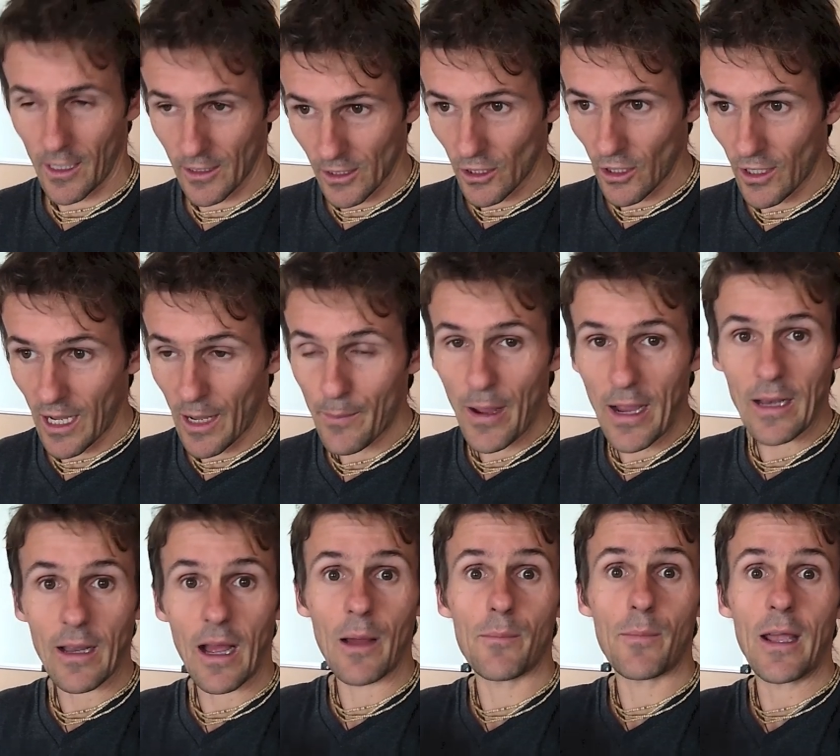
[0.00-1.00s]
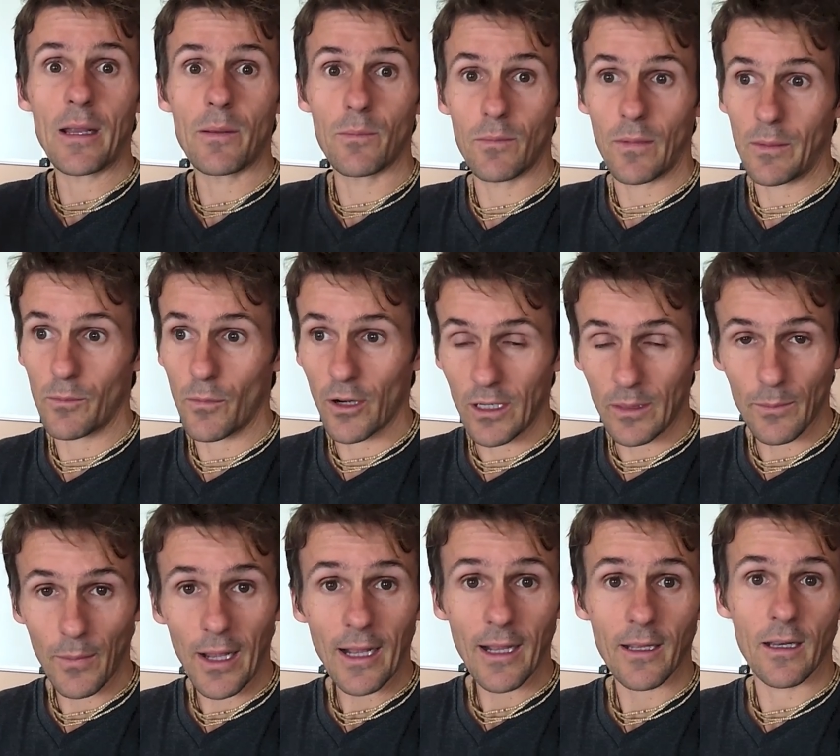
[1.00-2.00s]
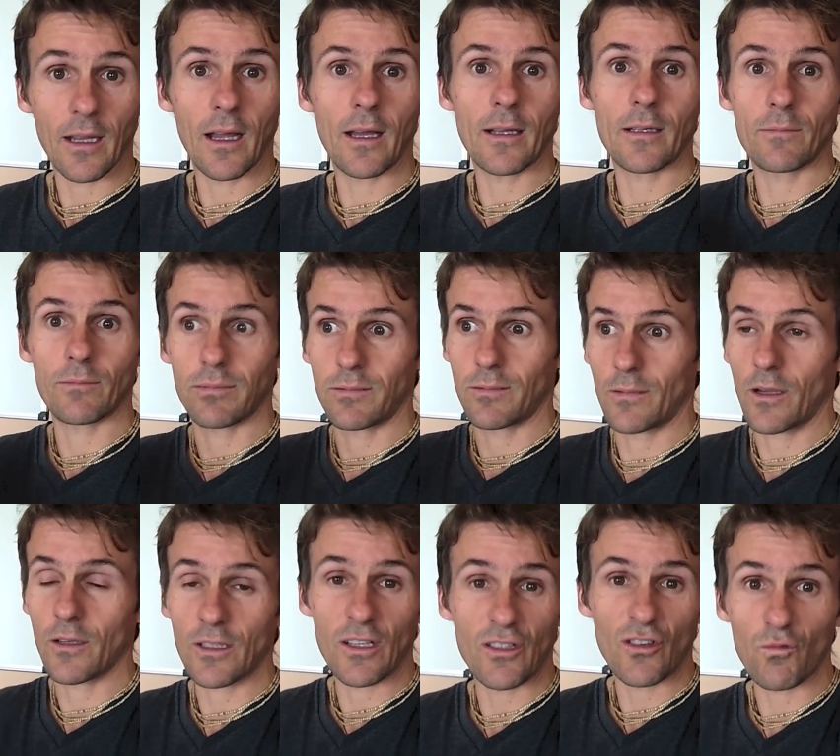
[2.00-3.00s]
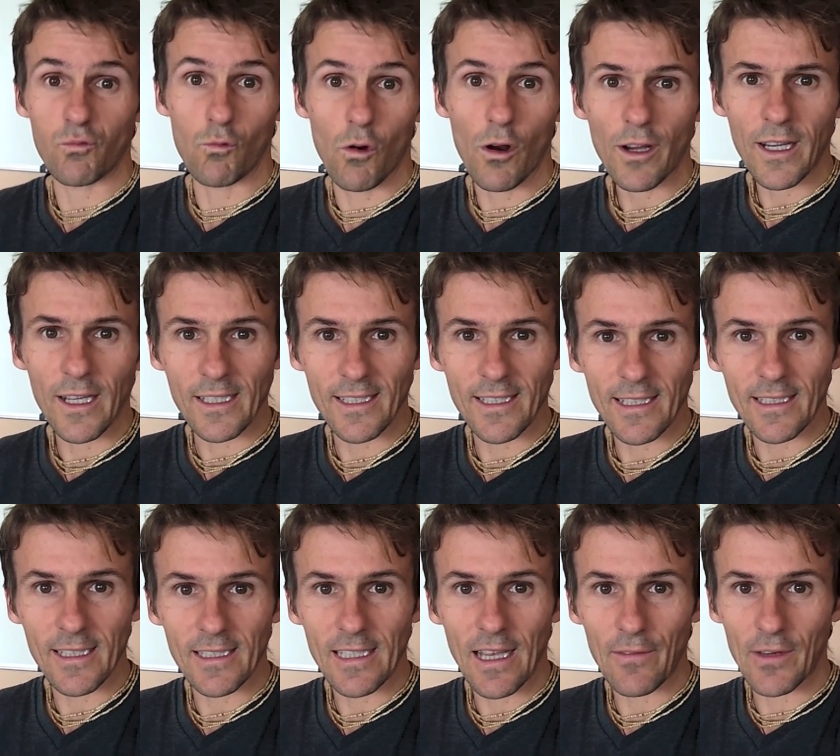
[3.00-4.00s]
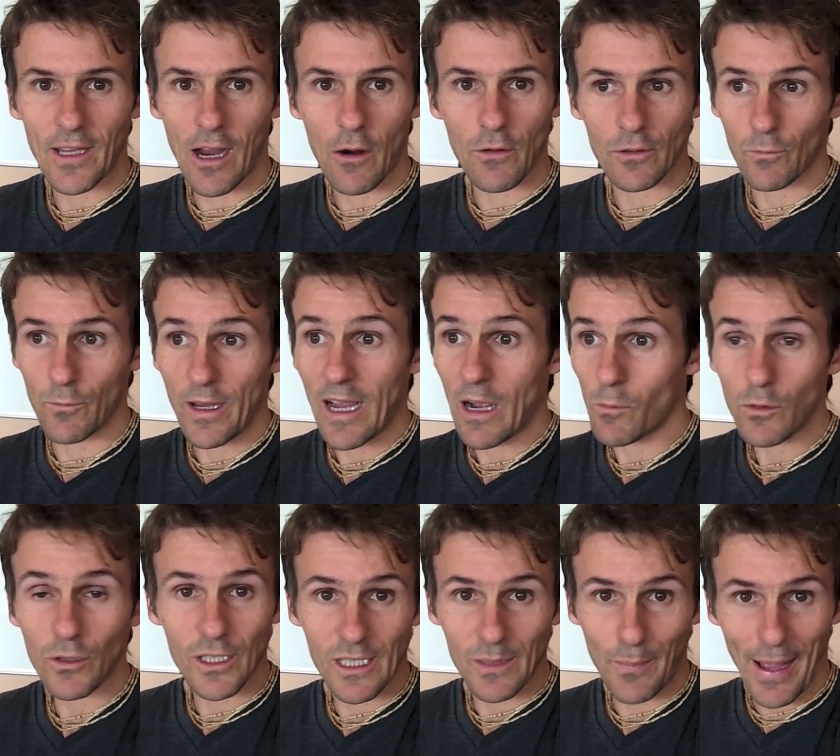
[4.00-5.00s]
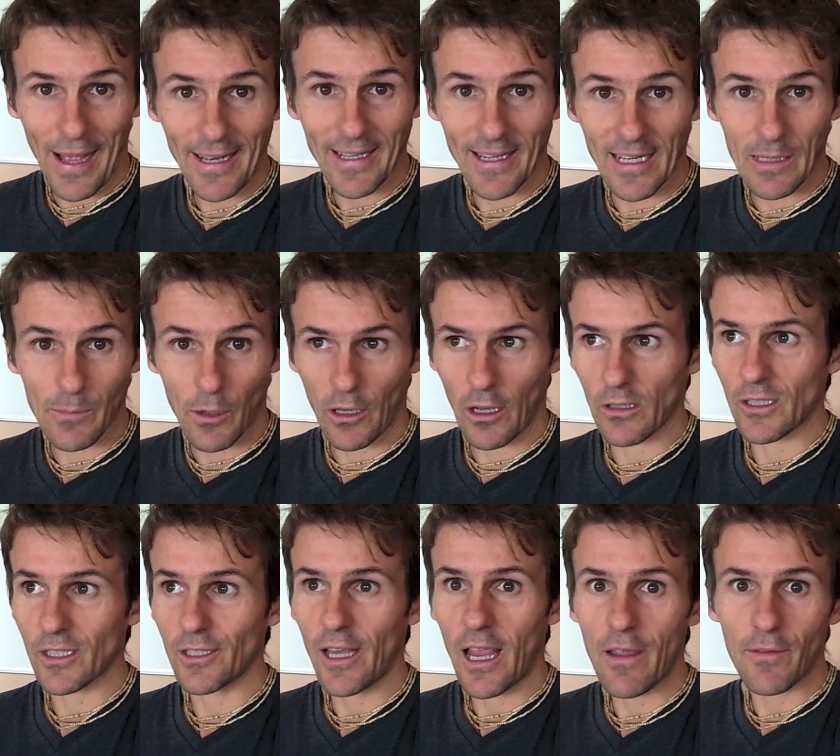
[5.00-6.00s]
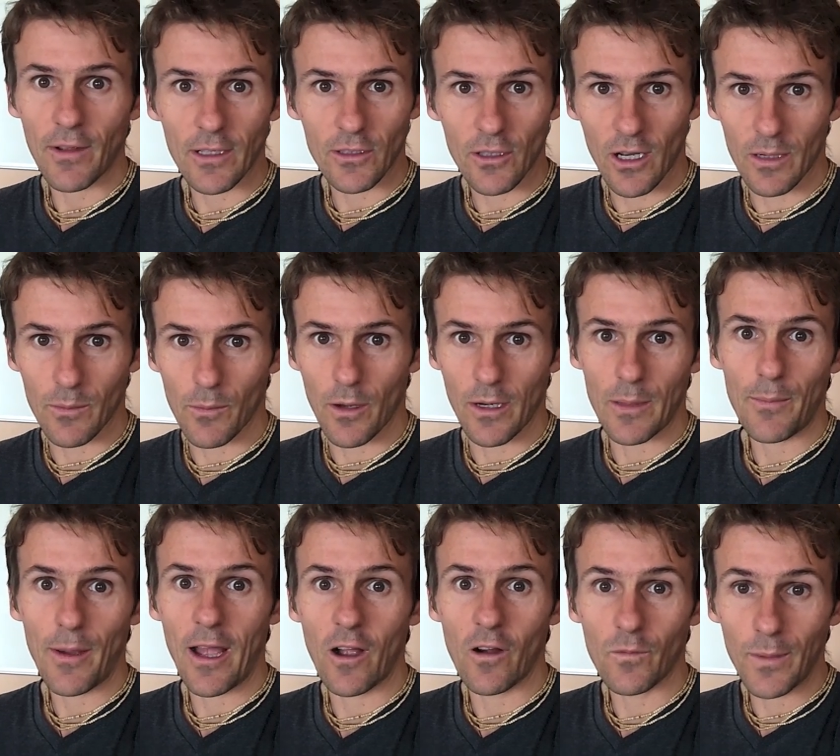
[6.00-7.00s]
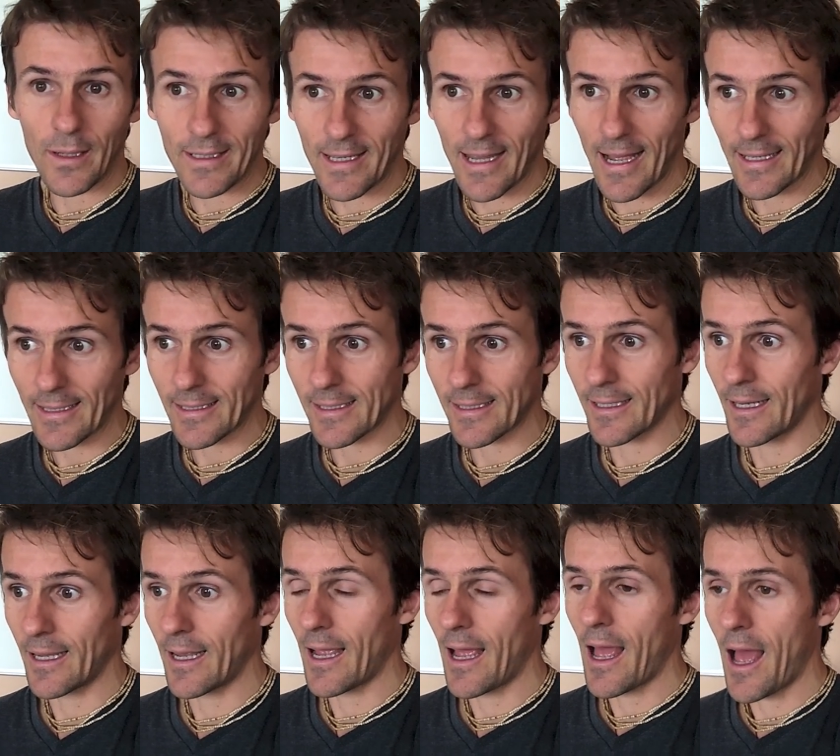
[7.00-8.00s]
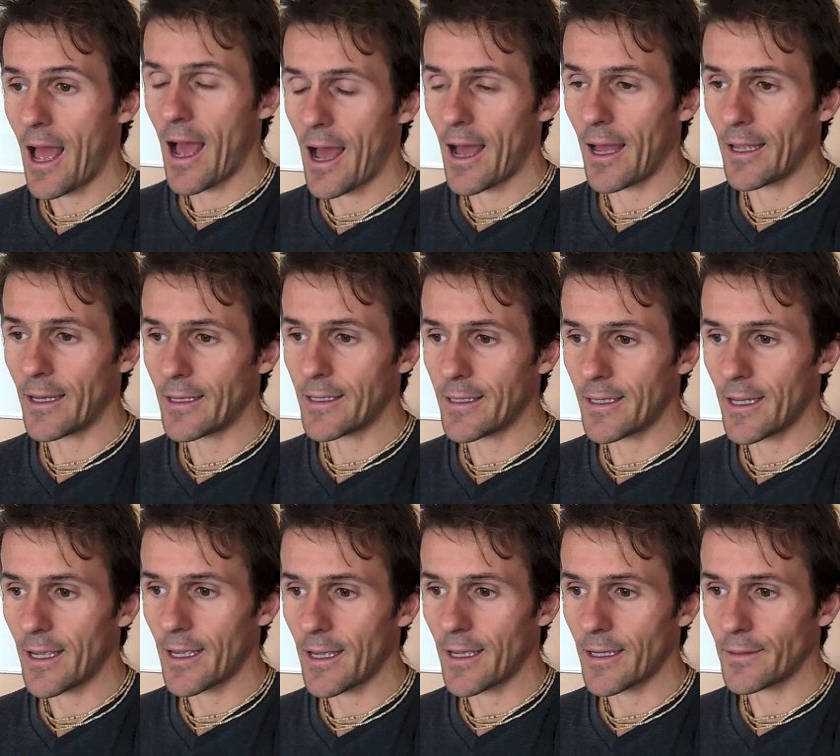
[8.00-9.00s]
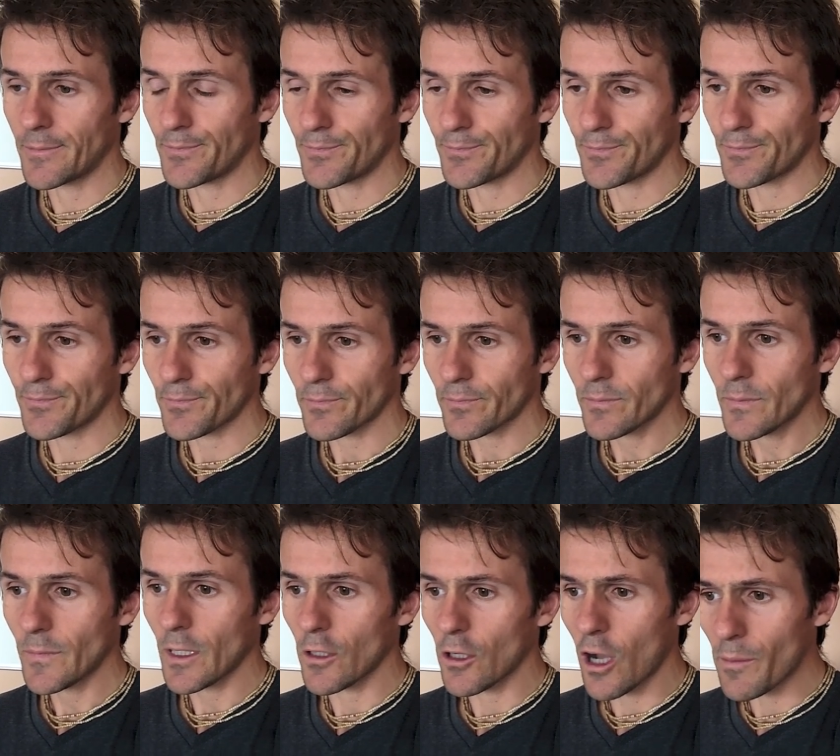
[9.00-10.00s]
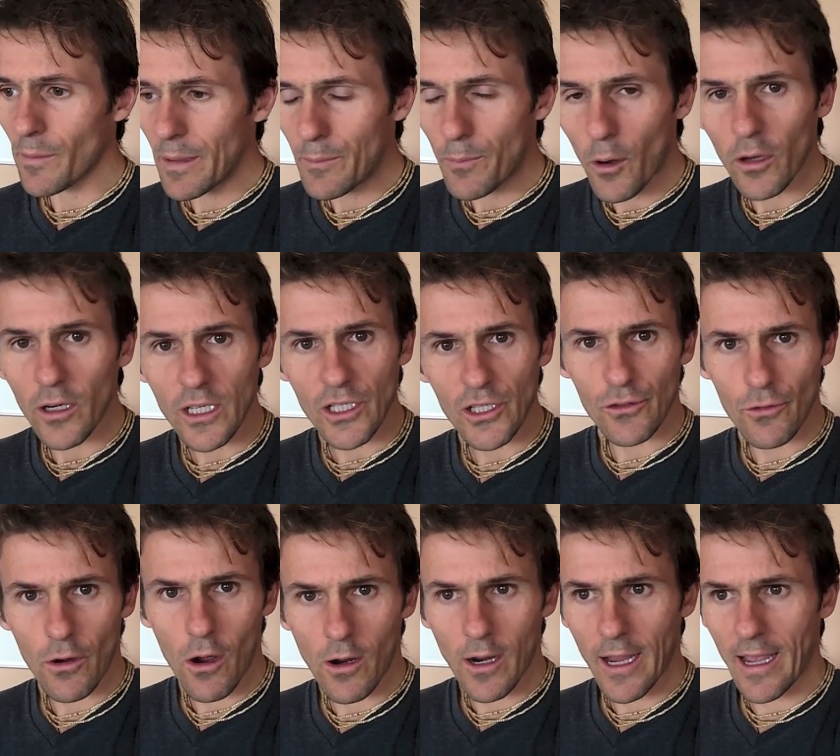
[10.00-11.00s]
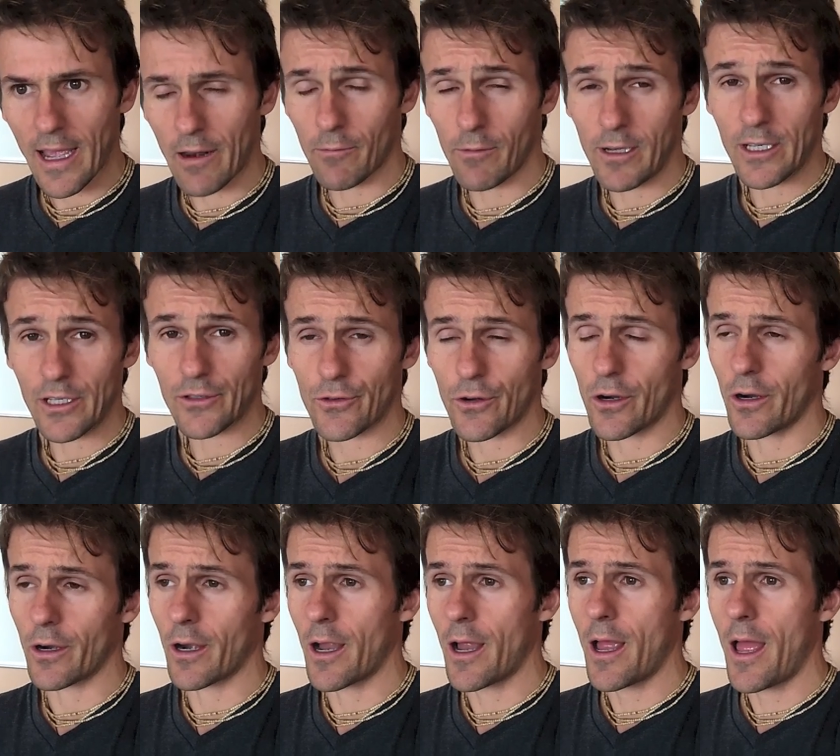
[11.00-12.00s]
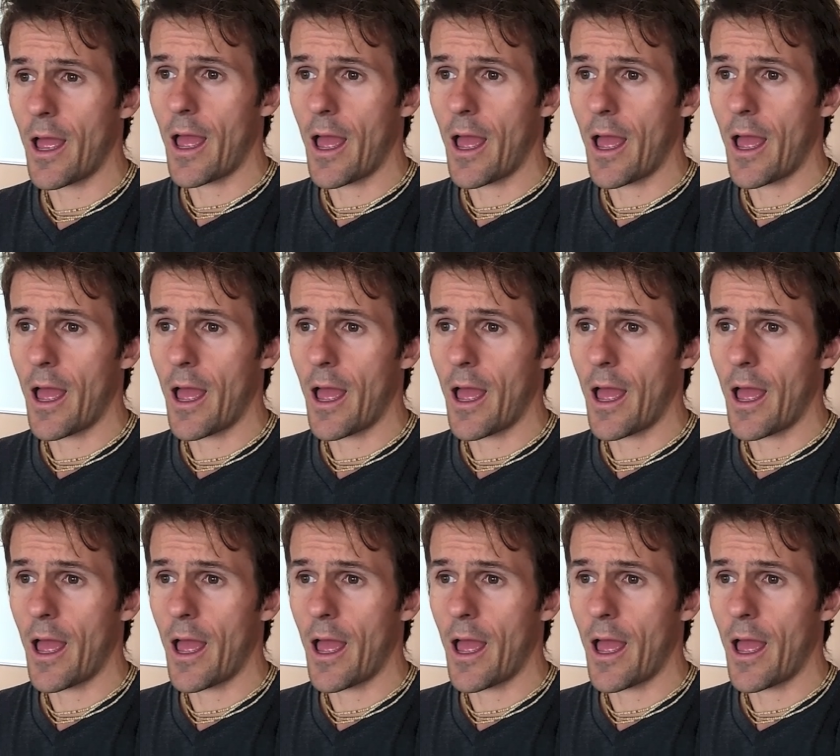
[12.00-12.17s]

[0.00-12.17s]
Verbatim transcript: And suddenly I made, I made my money back and I, because I, I was just working 60, 70 hours a week, I wasn't spending any money, I was saving a ton of money, paying off my debts and uh, got my body strong again, really strong.